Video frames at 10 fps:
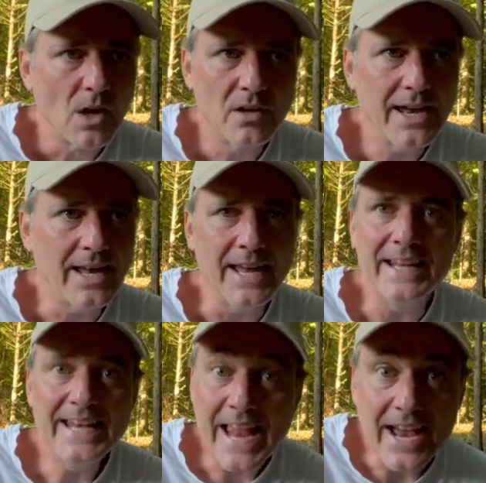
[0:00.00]
and
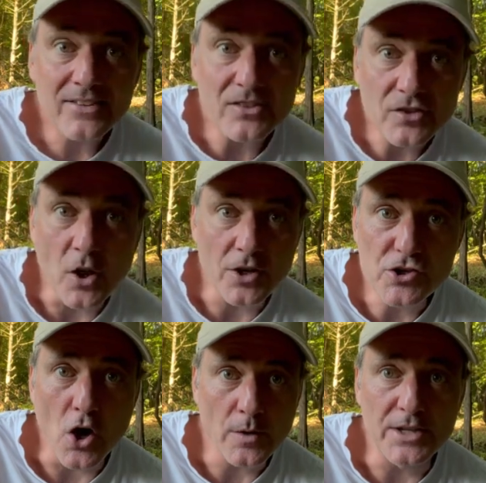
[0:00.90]
he hasn't started
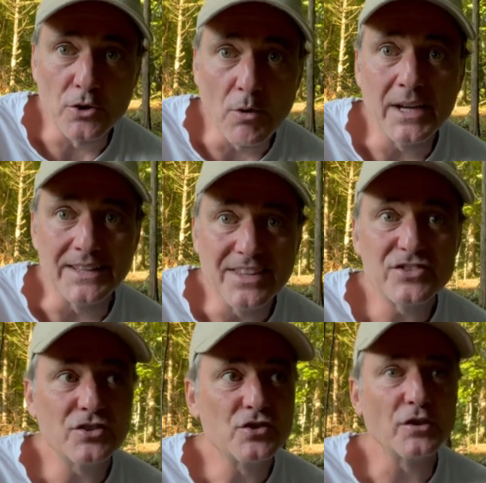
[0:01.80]
jogging or running.
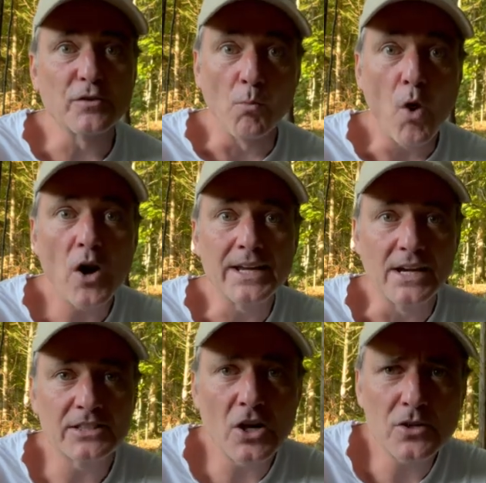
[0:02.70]
This is just from walking.
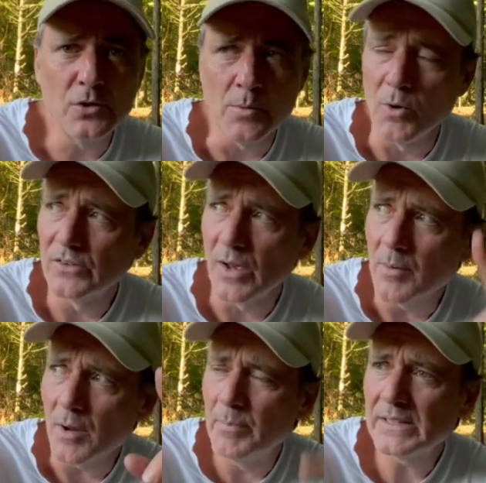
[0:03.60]
I talked to him once. I,
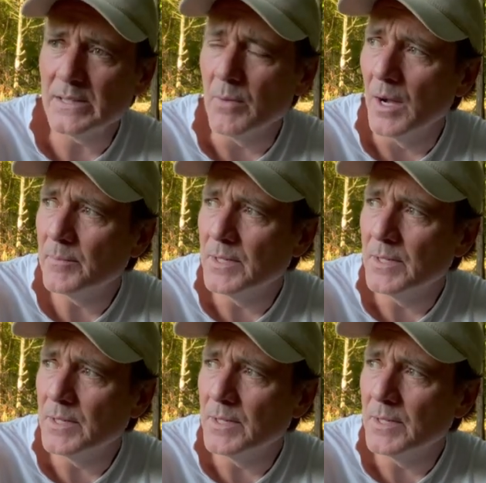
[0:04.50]
I, picked him up.